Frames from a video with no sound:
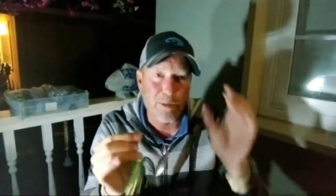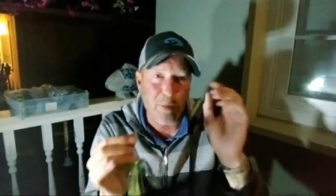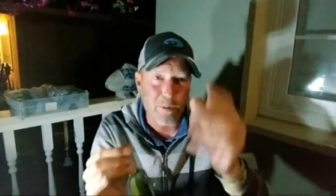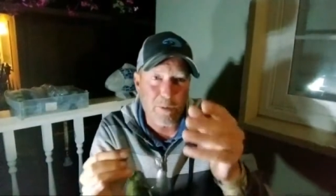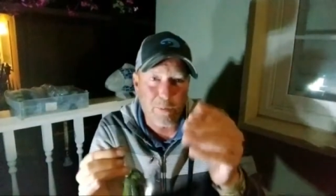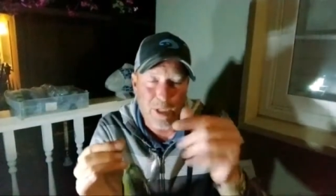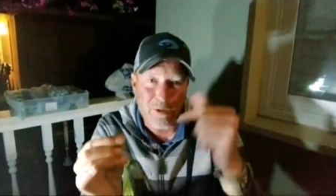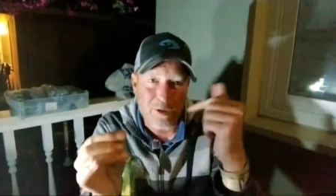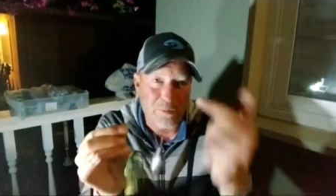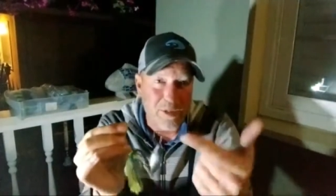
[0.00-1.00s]
The ball bearing one
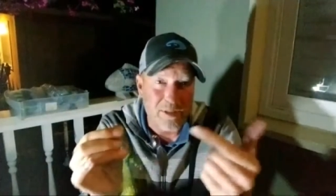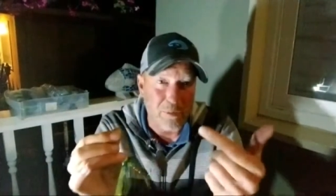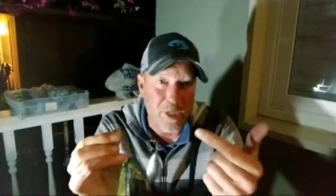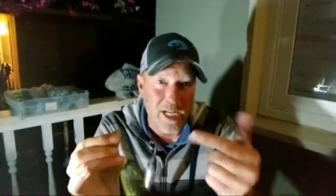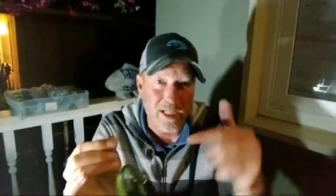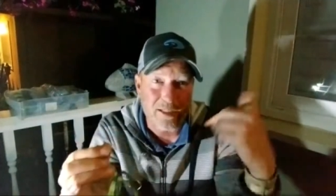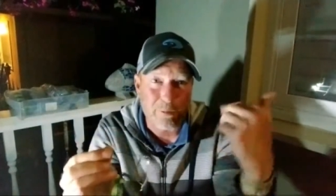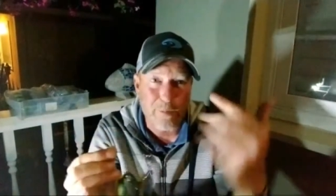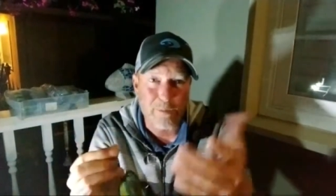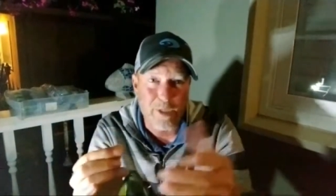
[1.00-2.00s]
only spins on one end.
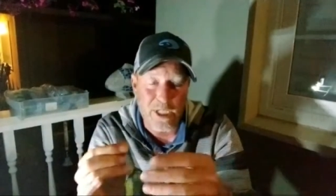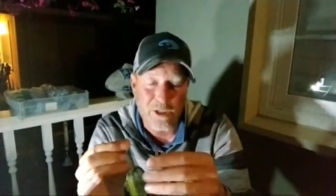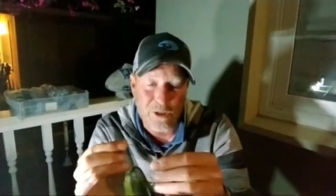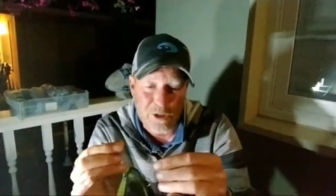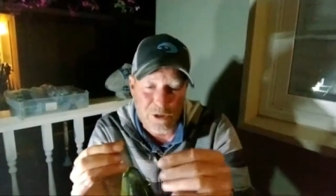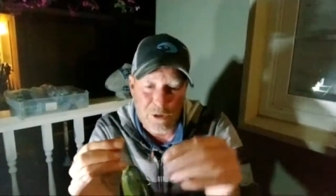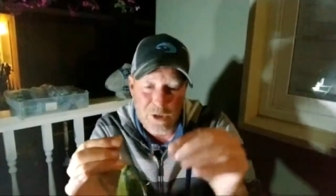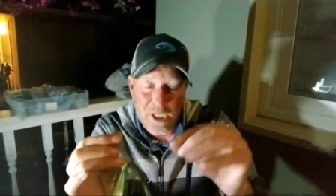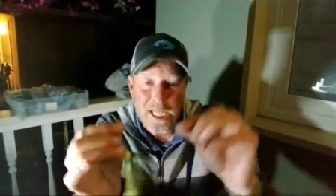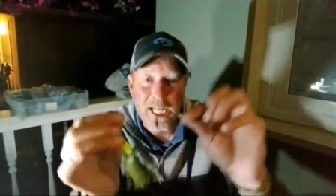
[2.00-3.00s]
Sometimes you get dirt
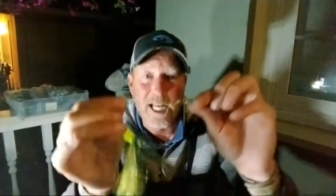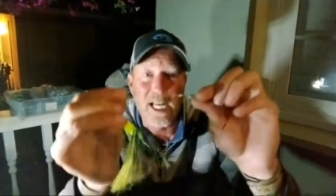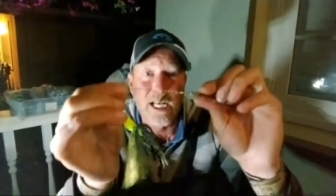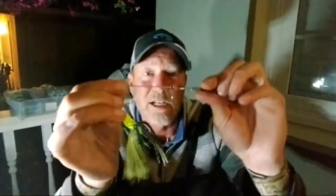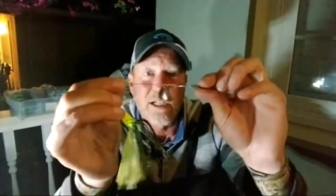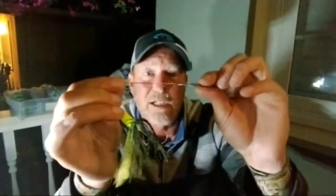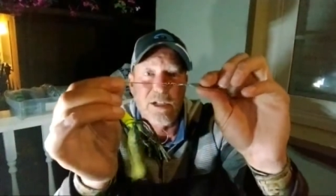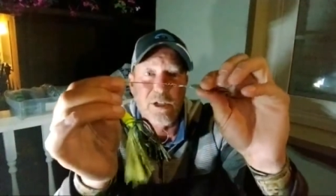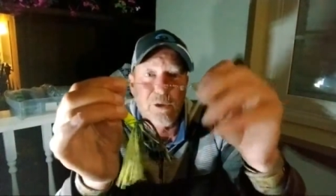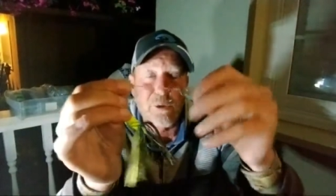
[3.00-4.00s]
and
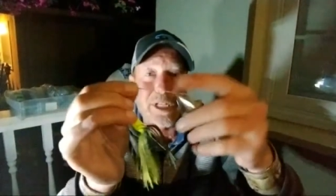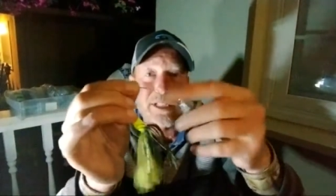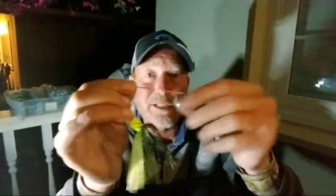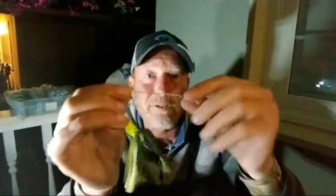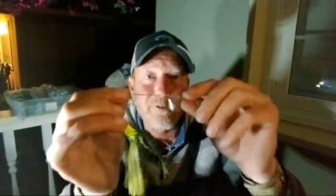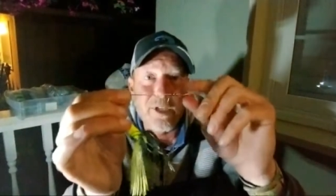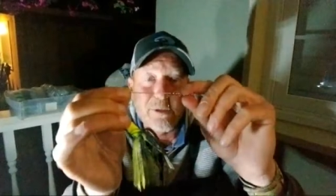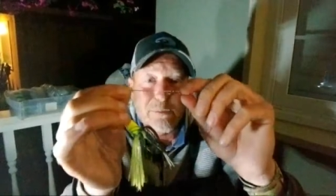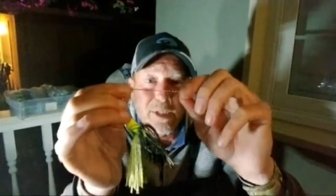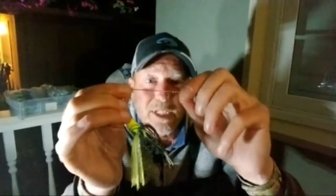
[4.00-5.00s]
grit and stuff in
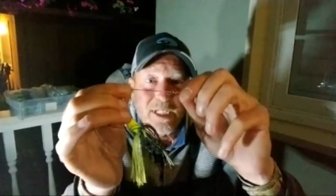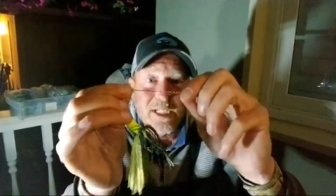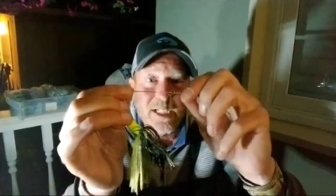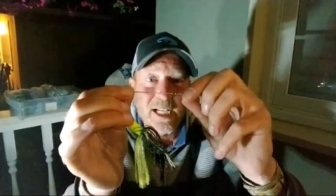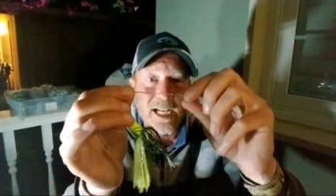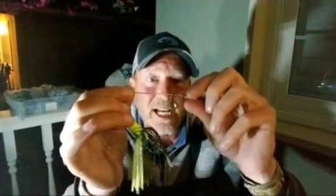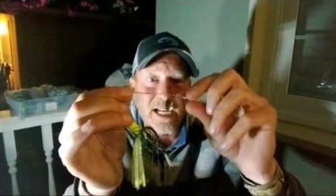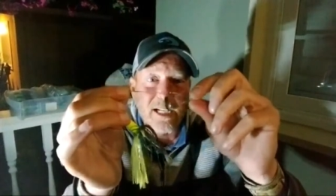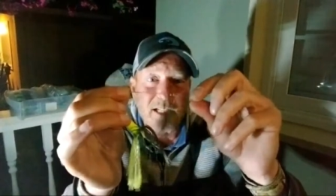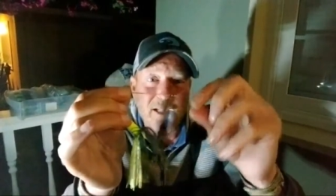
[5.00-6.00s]
them,
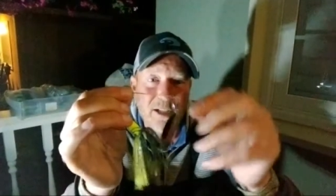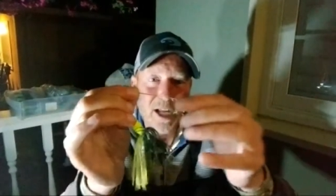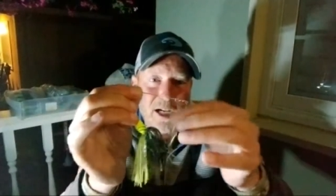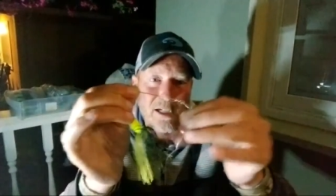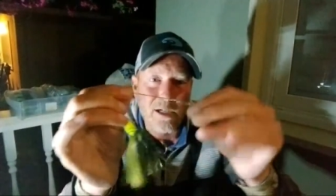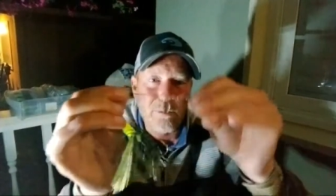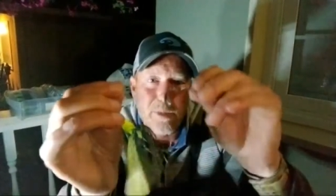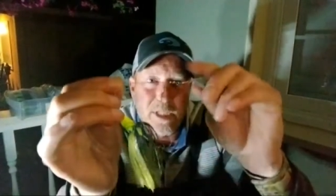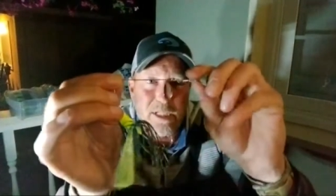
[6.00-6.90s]
and they'll lock up.